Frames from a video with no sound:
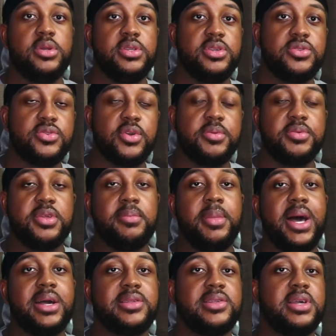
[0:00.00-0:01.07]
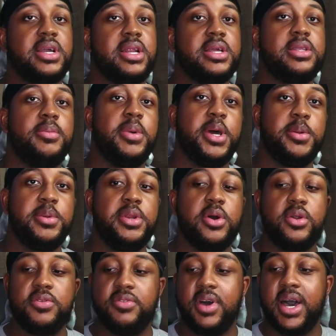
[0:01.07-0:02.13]
description box and click the bell to be
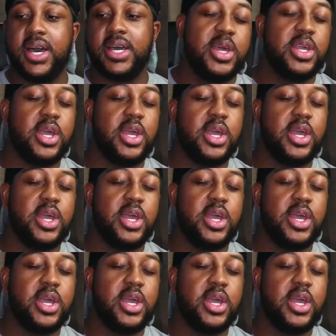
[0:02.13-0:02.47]
notified.